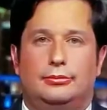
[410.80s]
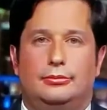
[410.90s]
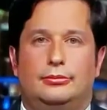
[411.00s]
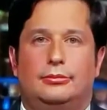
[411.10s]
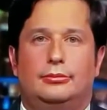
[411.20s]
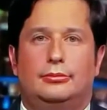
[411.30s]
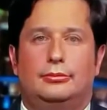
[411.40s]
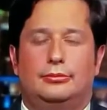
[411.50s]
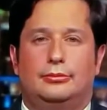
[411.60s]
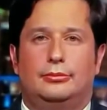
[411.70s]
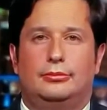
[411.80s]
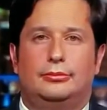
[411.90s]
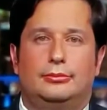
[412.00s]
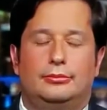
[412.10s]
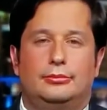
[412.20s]

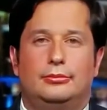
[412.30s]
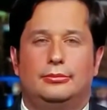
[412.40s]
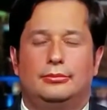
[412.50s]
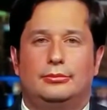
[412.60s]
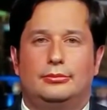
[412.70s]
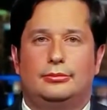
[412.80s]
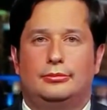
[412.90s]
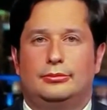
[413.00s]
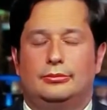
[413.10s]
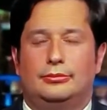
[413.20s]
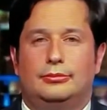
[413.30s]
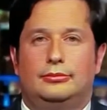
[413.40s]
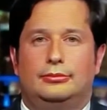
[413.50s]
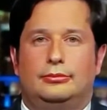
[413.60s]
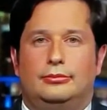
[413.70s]

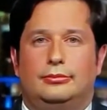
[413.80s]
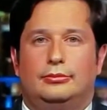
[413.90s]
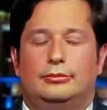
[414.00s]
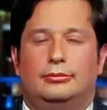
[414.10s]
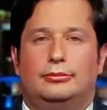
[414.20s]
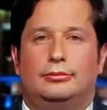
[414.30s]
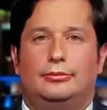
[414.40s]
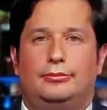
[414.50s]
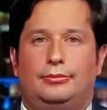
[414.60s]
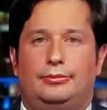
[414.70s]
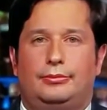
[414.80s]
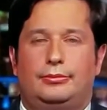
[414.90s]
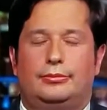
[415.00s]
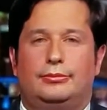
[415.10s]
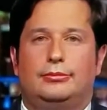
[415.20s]

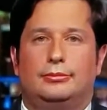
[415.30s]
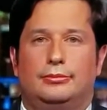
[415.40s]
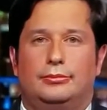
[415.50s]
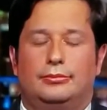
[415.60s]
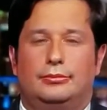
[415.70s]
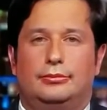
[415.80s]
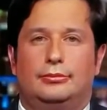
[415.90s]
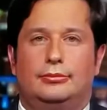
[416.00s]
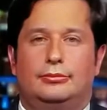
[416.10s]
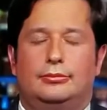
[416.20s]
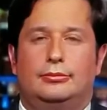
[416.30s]
[no speech]